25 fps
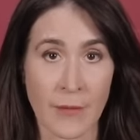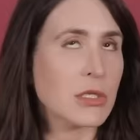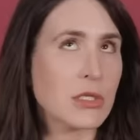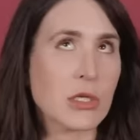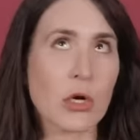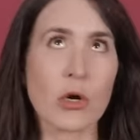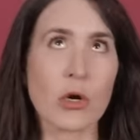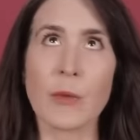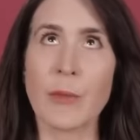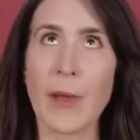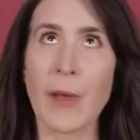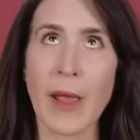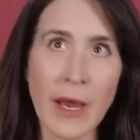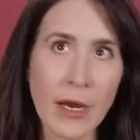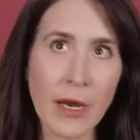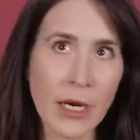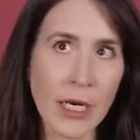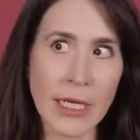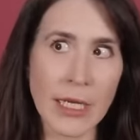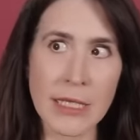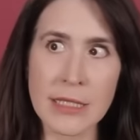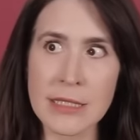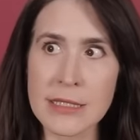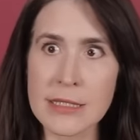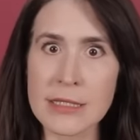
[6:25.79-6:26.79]
So her
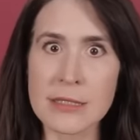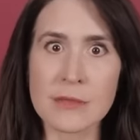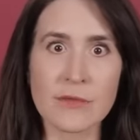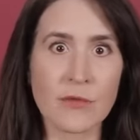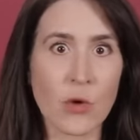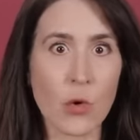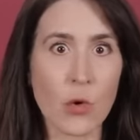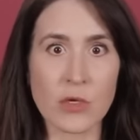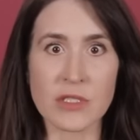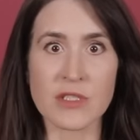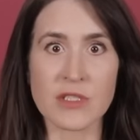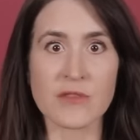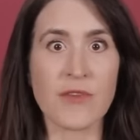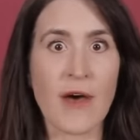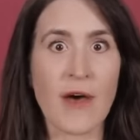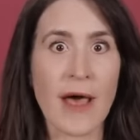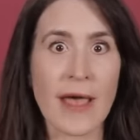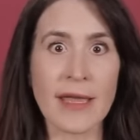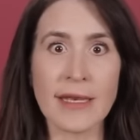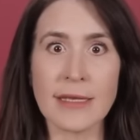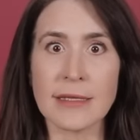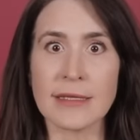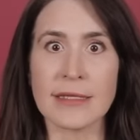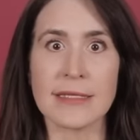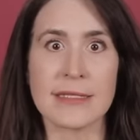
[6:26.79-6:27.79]
parents, of course,
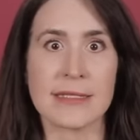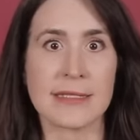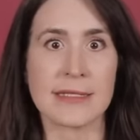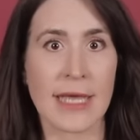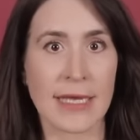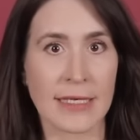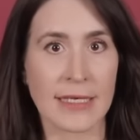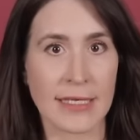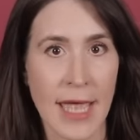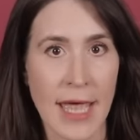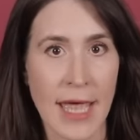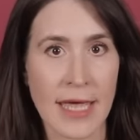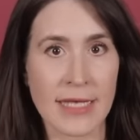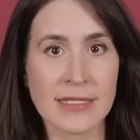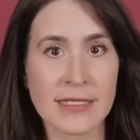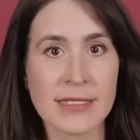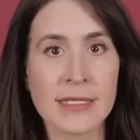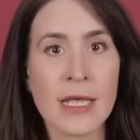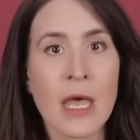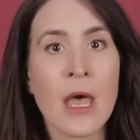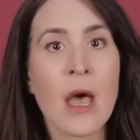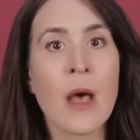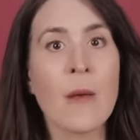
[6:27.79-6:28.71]
finally said yes,